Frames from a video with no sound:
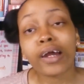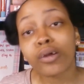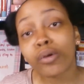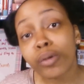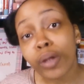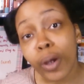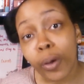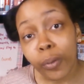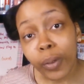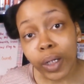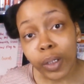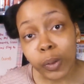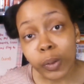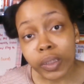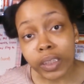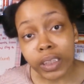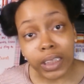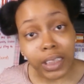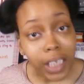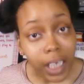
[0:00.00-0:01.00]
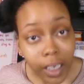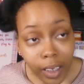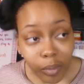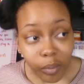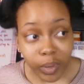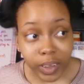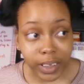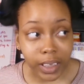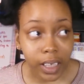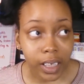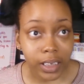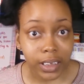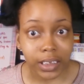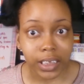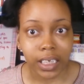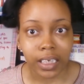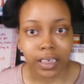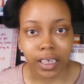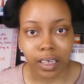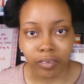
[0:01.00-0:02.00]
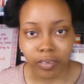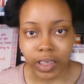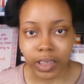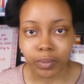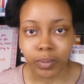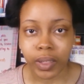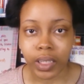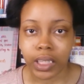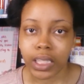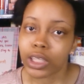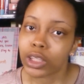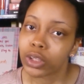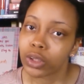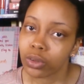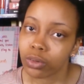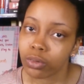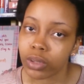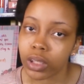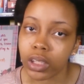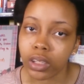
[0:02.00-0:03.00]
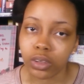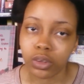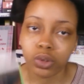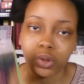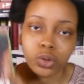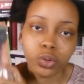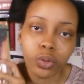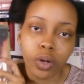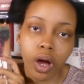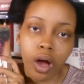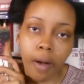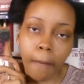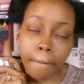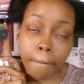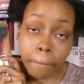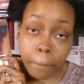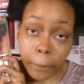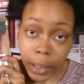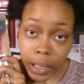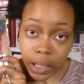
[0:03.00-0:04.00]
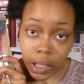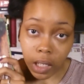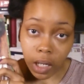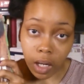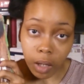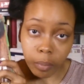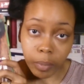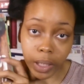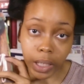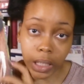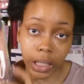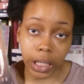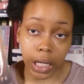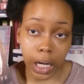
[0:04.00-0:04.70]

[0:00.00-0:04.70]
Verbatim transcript: I don't know what else to say besides that I love this book and that you need to pick up a